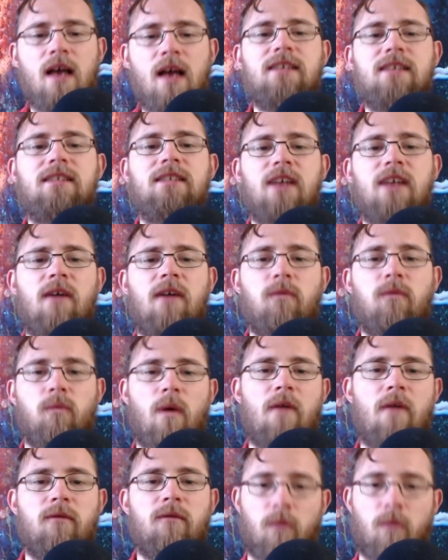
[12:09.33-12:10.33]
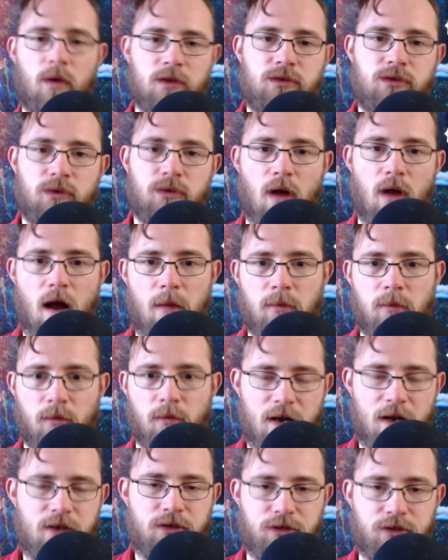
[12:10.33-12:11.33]
self-referential
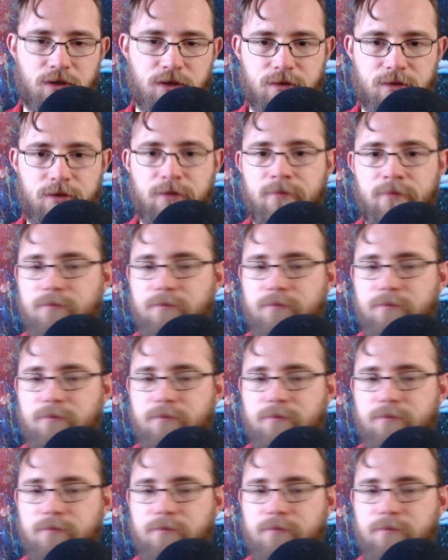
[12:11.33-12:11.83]
operations.